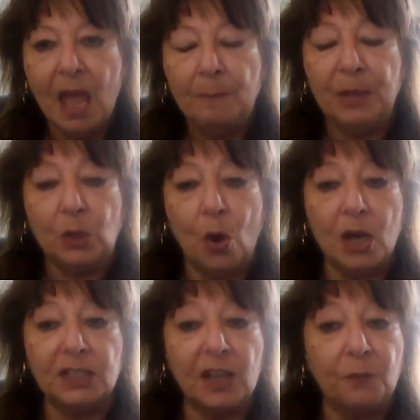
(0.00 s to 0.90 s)

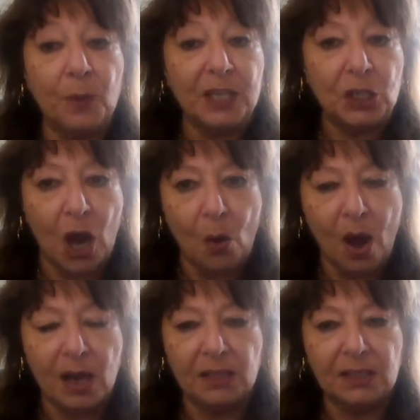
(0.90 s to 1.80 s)
because if we go
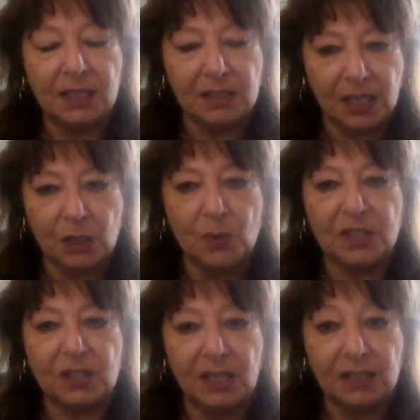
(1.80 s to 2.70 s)
on
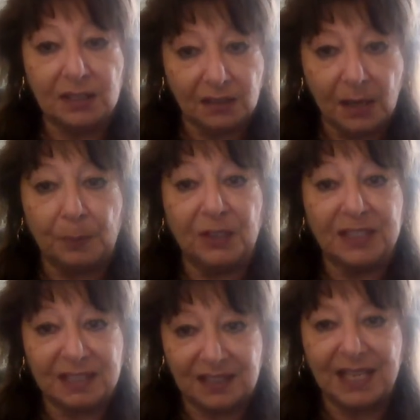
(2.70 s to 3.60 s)
continuously
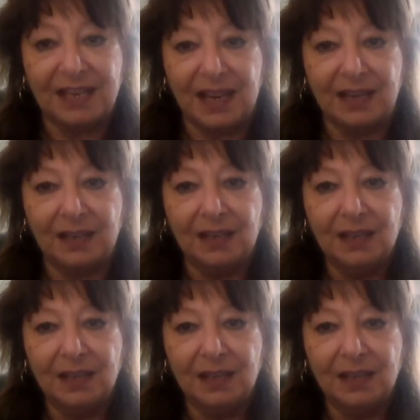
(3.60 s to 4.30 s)
deliberately sinning